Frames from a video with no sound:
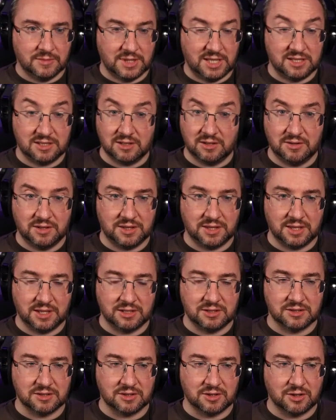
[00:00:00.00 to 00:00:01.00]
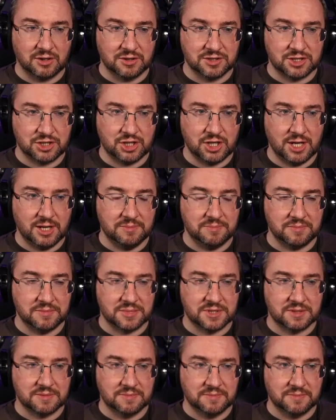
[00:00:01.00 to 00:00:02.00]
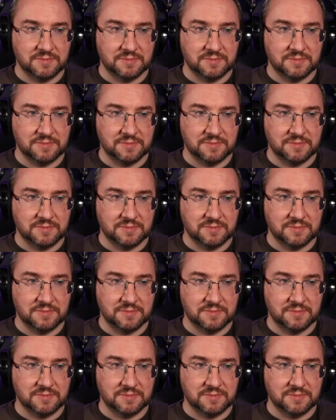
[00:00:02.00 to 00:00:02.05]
Is there anything that doesn't cost gems?